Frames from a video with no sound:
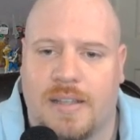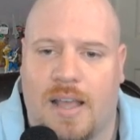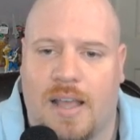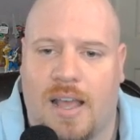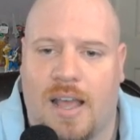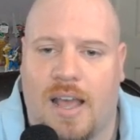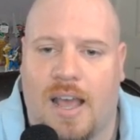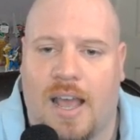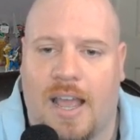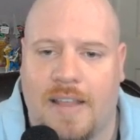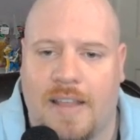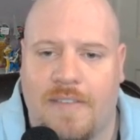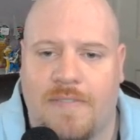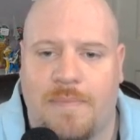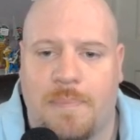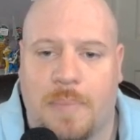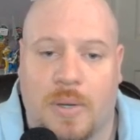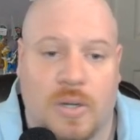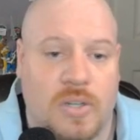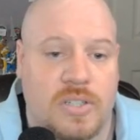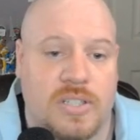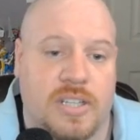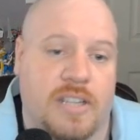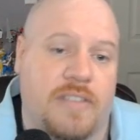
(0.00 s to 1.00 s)
I
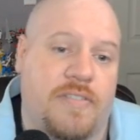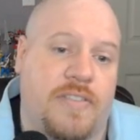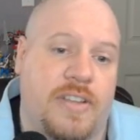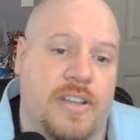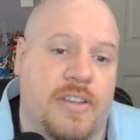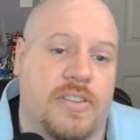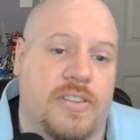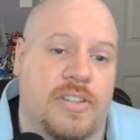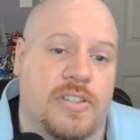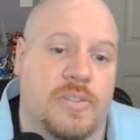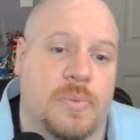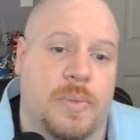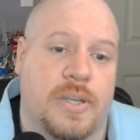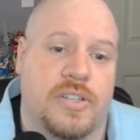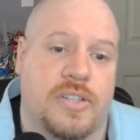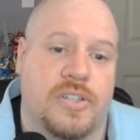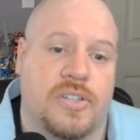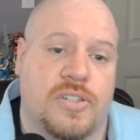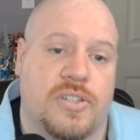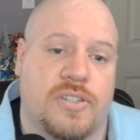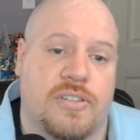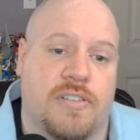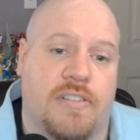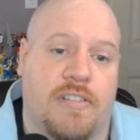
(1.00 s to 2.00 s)
personally feel the
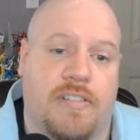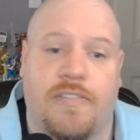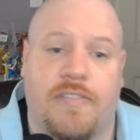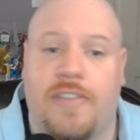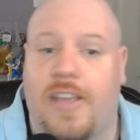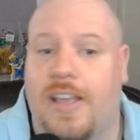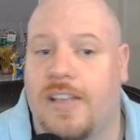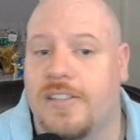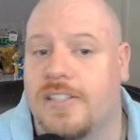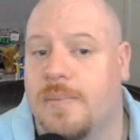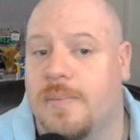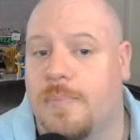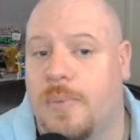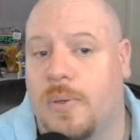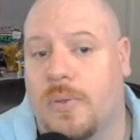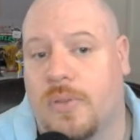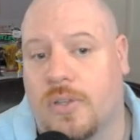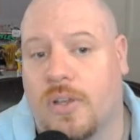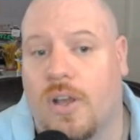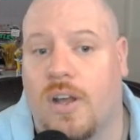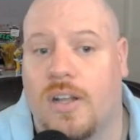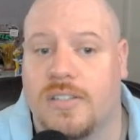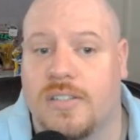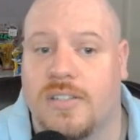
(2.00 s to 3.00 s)
Switch fails at both a
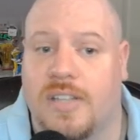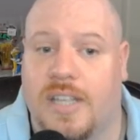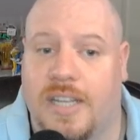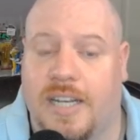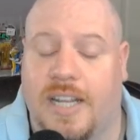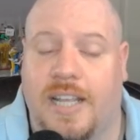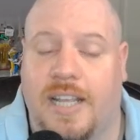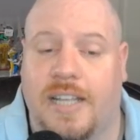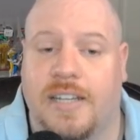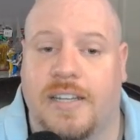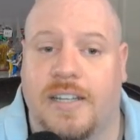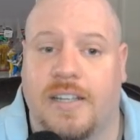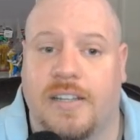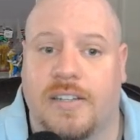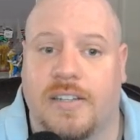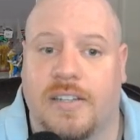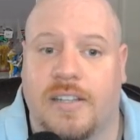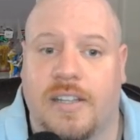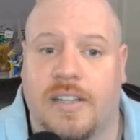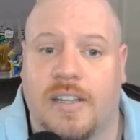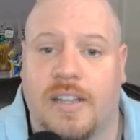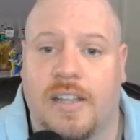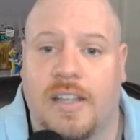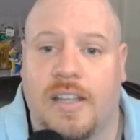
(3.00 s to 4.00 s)
console and a
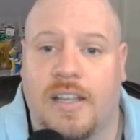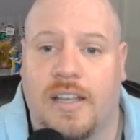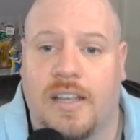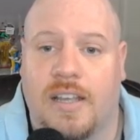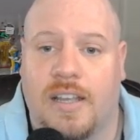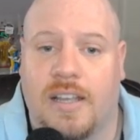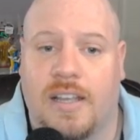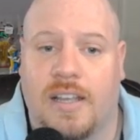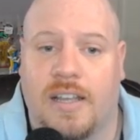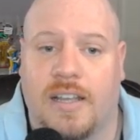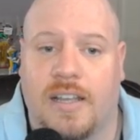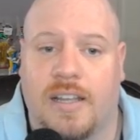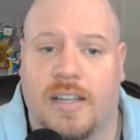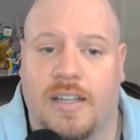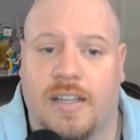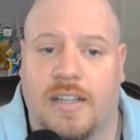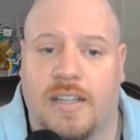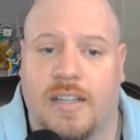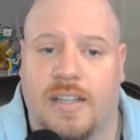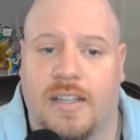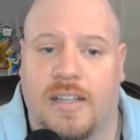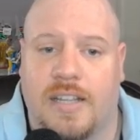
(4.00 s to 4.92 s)
handheld.